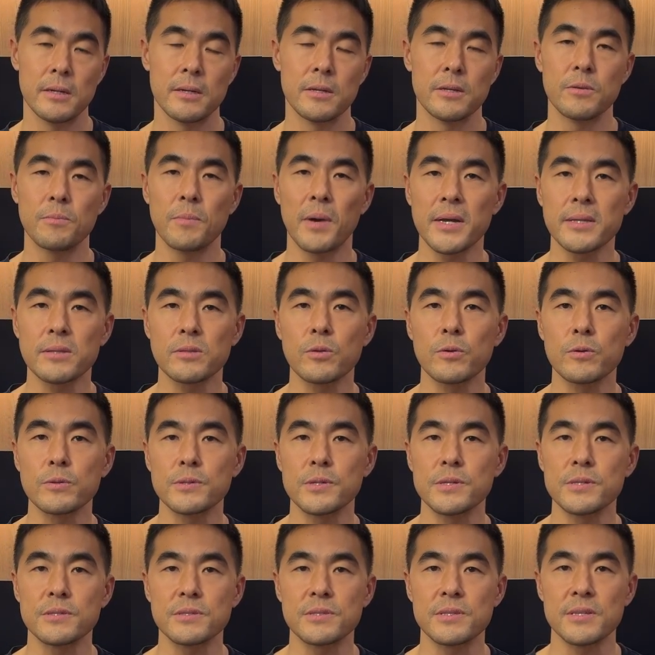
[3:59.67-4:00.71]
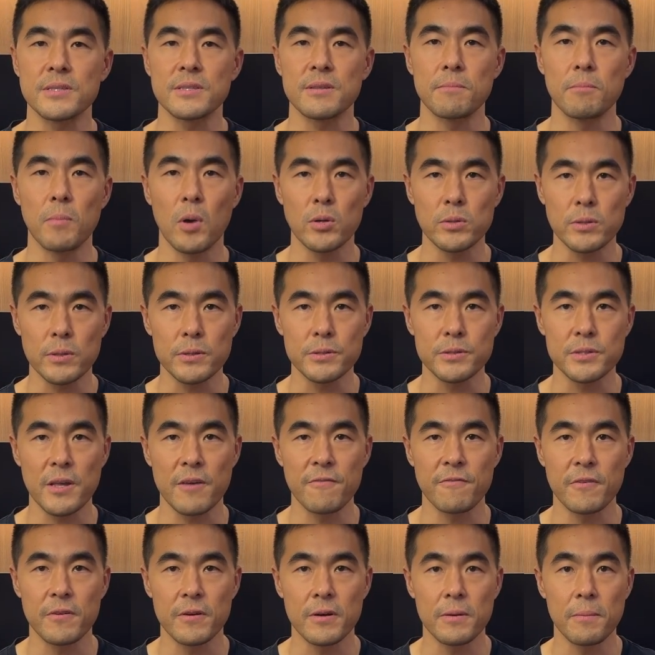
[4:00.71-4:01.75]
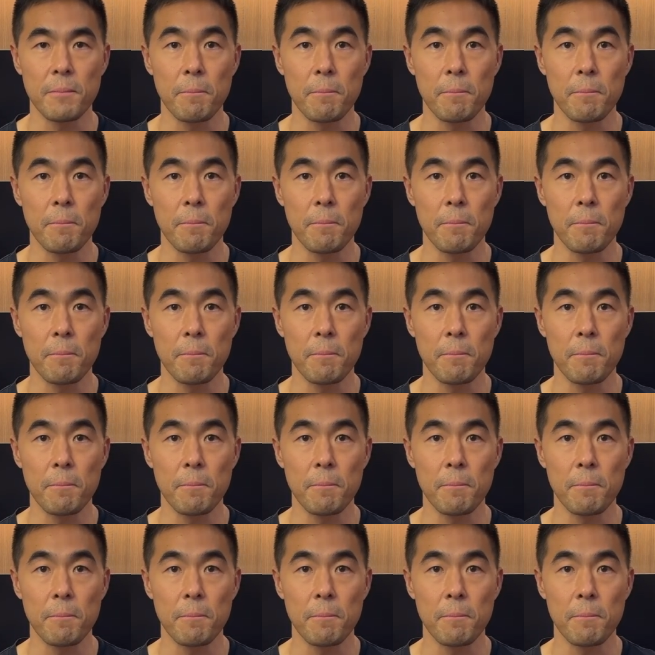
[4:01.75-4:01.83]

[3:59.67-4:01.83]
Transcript: You might notice that the models have a